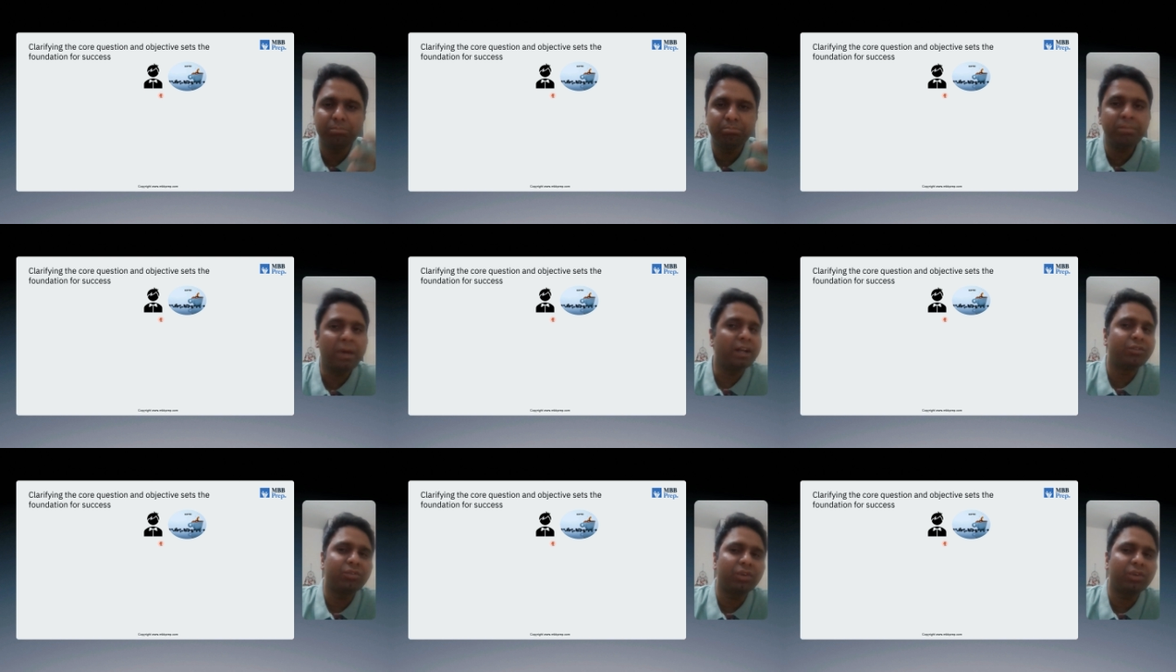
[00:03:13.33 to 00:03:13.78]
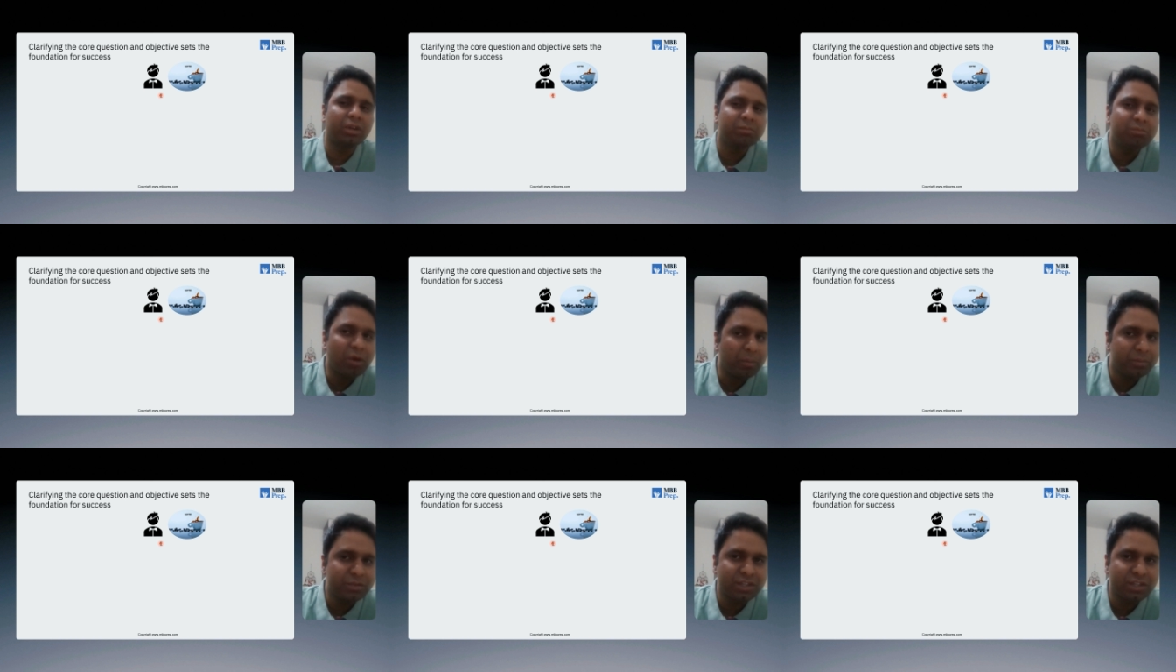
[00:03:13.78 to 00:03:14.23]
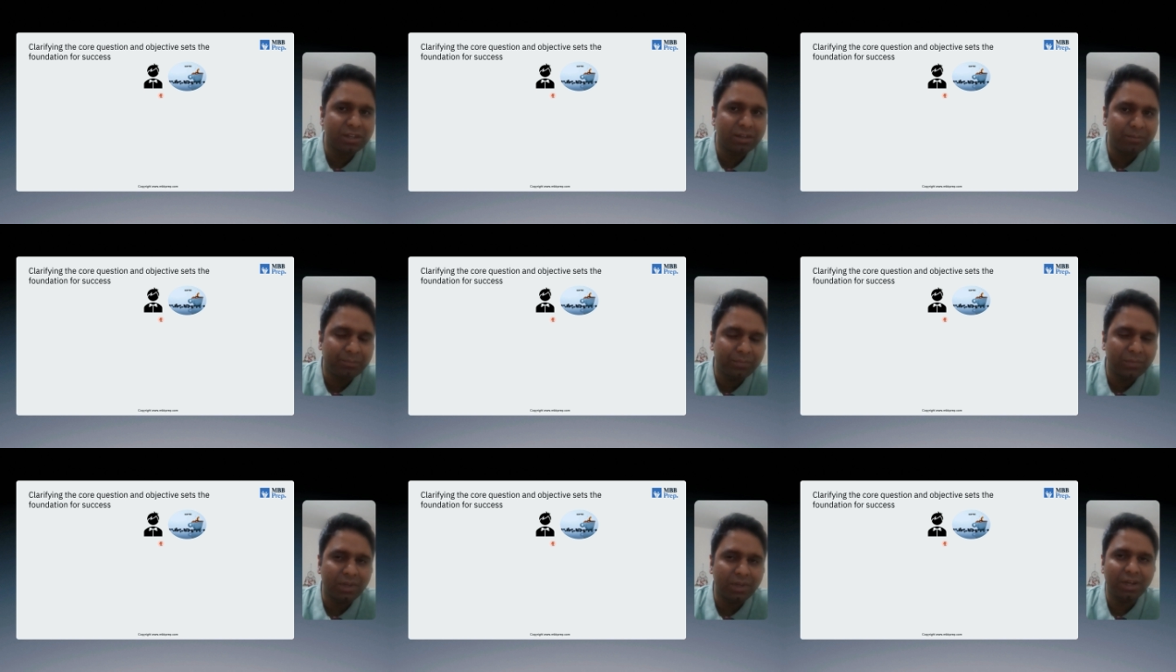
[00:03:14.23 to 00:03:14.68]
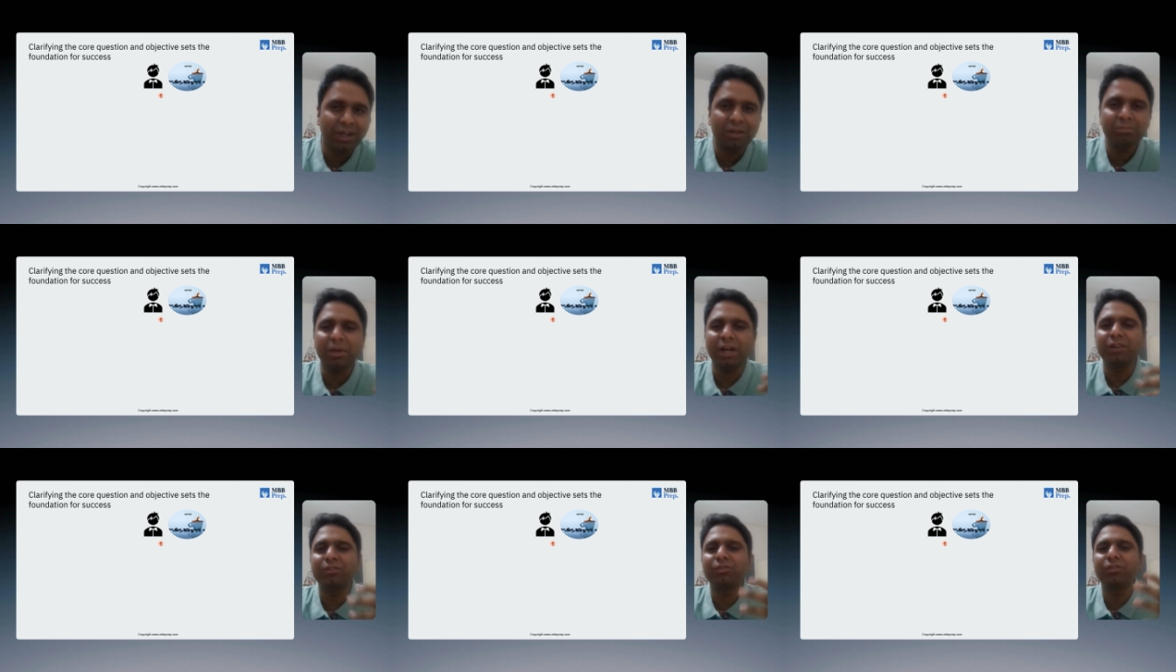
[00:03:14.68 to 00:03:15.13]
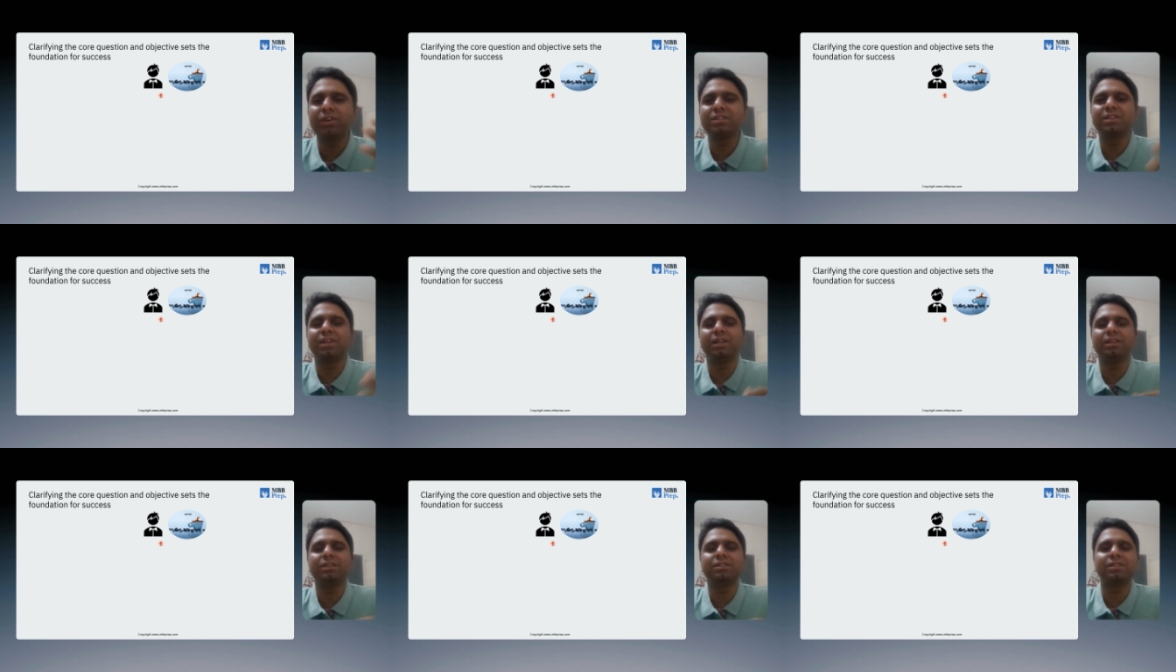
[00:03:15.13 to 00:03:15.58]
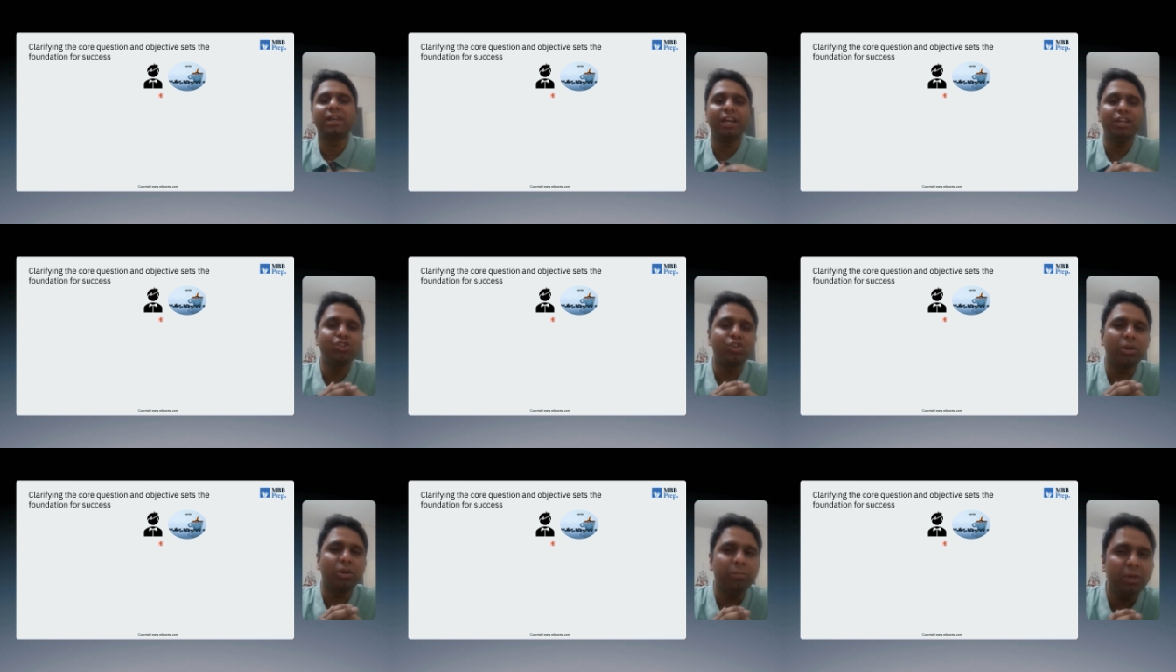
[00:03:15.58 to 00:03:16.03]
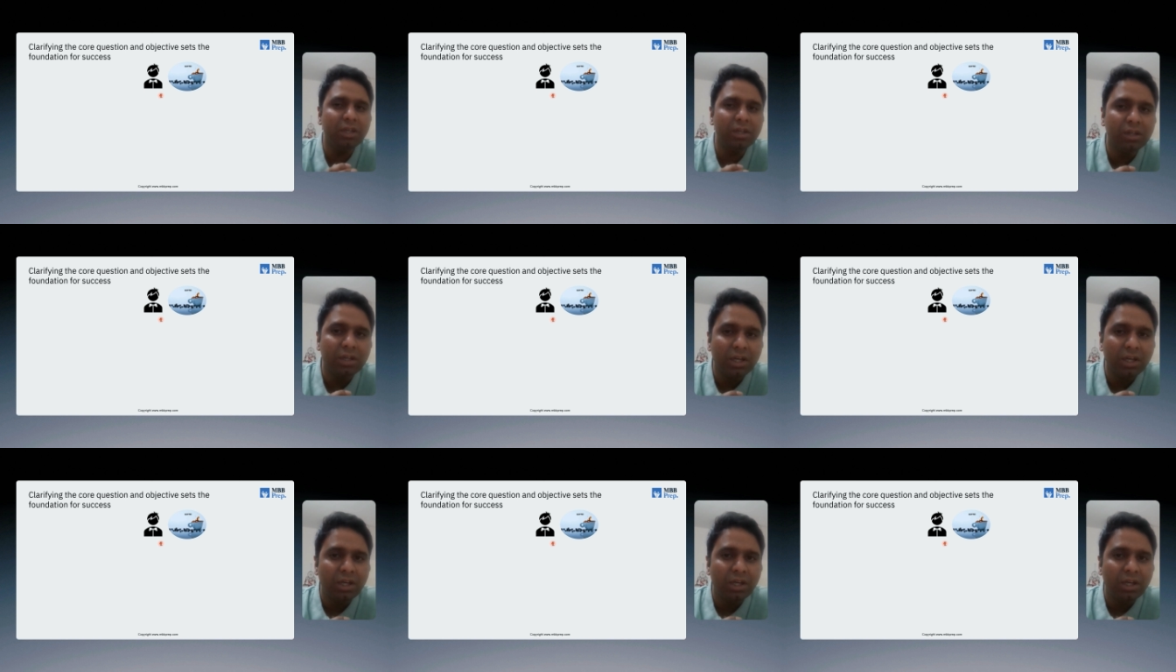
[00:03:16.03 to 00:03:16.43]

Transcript: Patrick, pops in. Right? Patrick says, "Hey, Jamie,